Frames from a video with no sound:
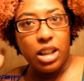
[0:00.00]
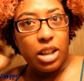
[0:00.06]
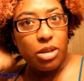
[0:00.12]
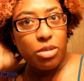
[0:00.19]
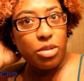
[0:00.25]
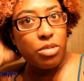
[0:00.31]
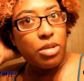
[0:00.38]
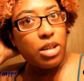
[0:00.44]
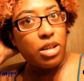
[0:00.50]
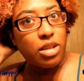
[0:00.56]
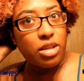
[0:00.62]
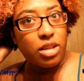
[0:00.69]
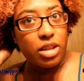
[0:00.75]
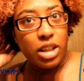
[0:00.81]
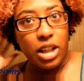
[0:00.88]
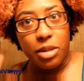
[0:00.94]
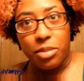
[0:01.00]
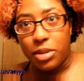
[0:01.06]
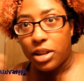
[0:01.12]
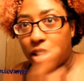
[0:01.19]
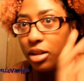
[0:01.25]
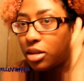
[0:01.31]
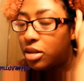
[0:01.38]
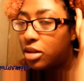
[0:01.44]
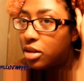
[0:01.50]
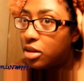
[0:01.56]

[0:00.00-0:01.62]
I don't know why this is happening.